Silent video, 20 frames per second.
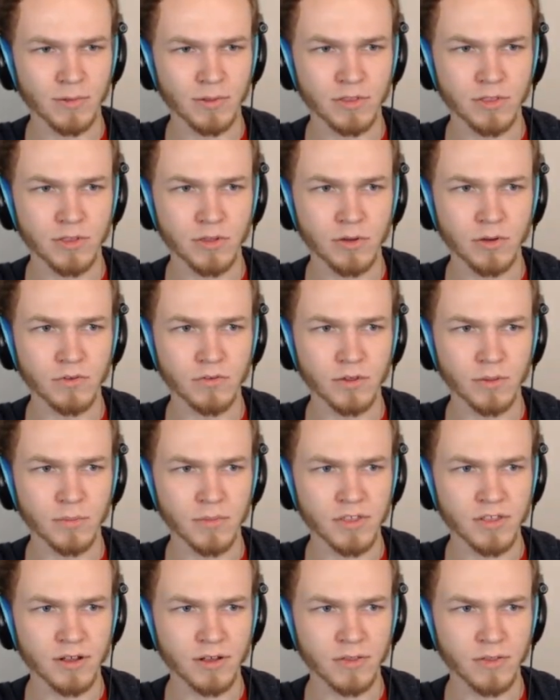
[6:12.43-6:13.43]
Well, 2 of
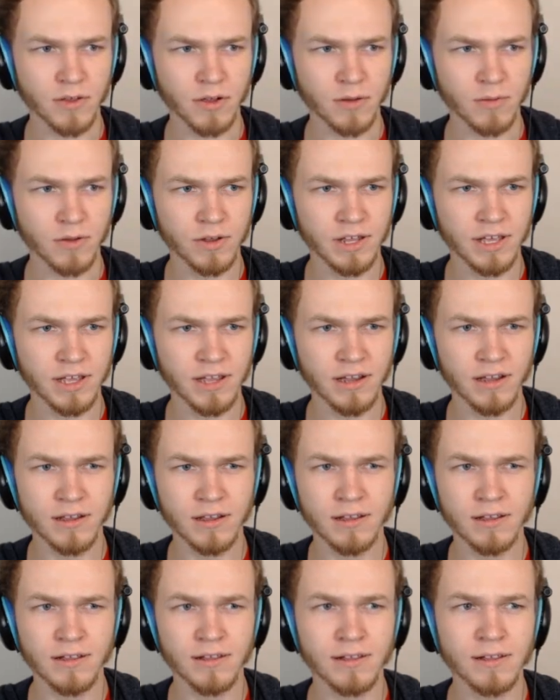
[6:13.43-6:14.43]
them. Is there a third one here?
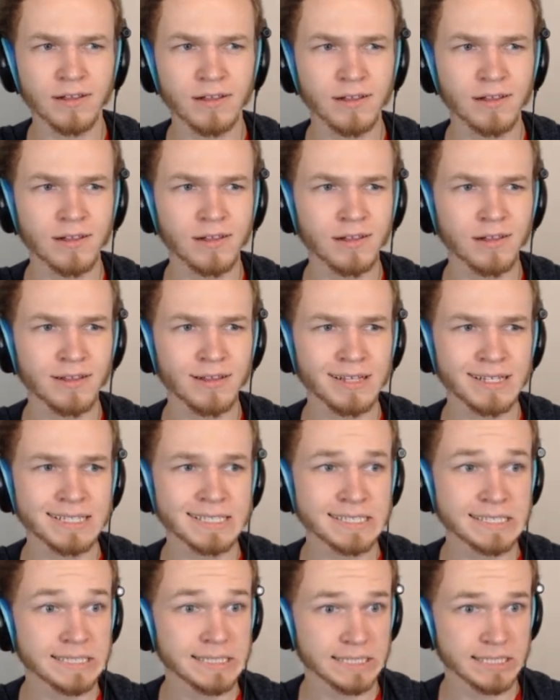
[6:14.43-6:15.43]

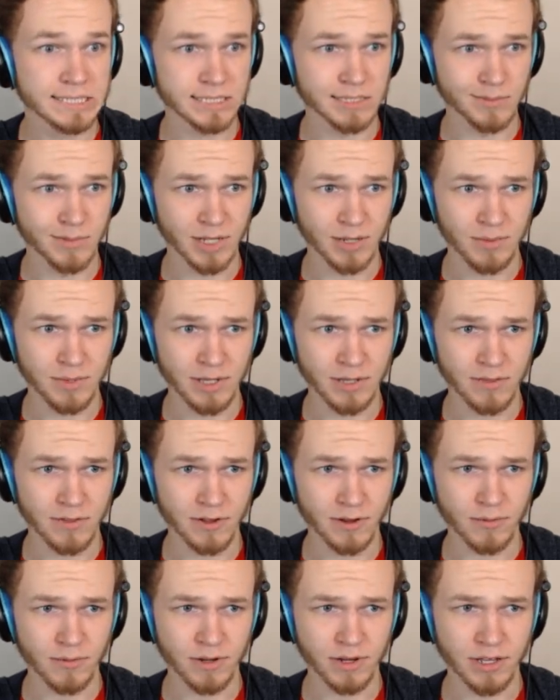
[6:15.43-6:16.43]
There better be a
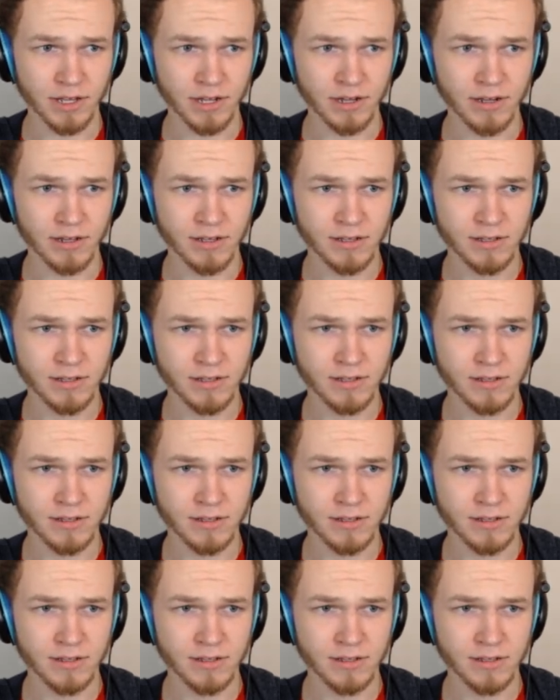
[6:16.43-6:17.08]
third one here.